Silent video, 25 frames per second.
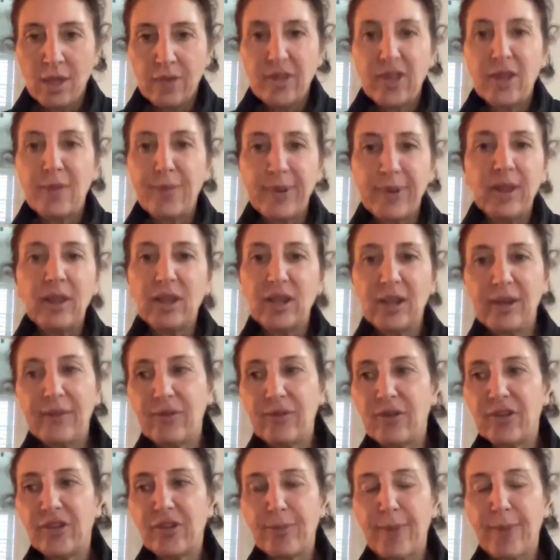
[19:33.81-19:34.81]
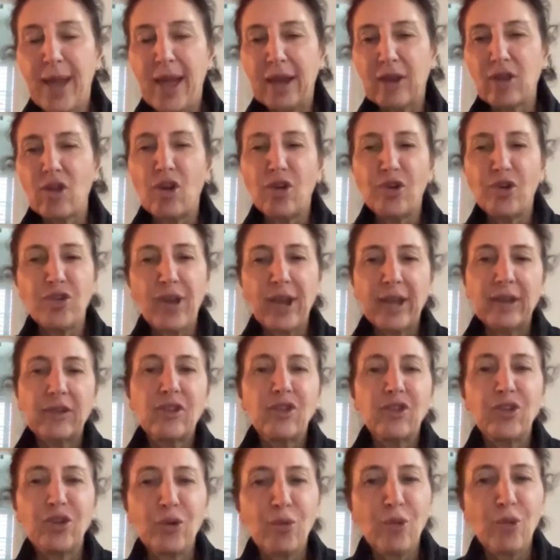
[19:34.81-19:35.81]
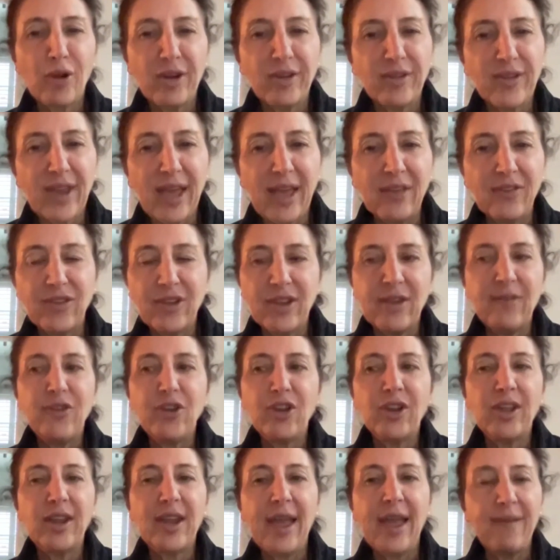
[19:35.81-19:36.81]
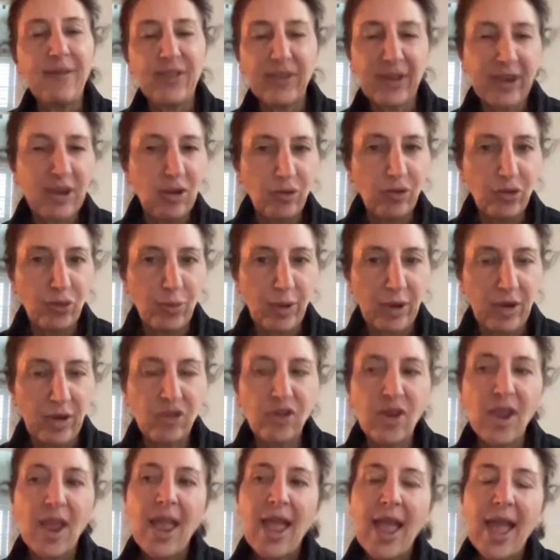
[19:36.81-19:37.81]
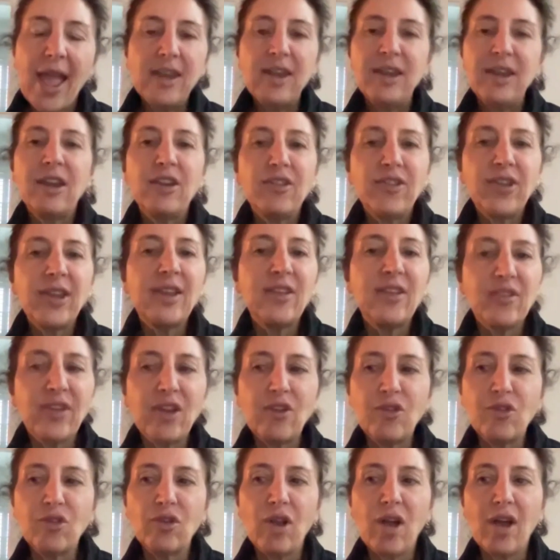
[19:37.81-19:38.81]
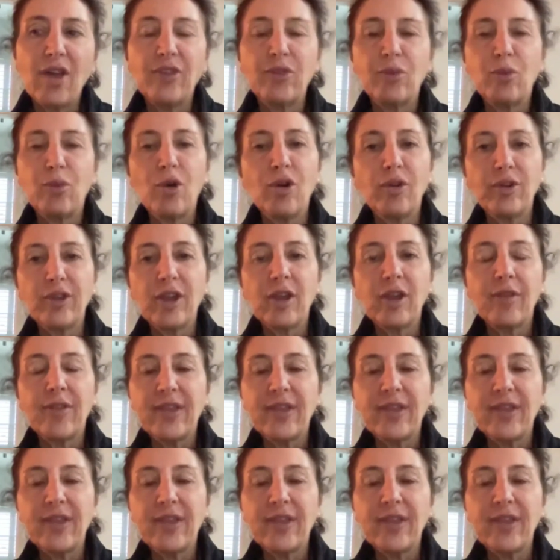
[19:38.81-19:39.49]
the ability for a smart contract to do what it does if you can have a kill switch. And in a decentralized world,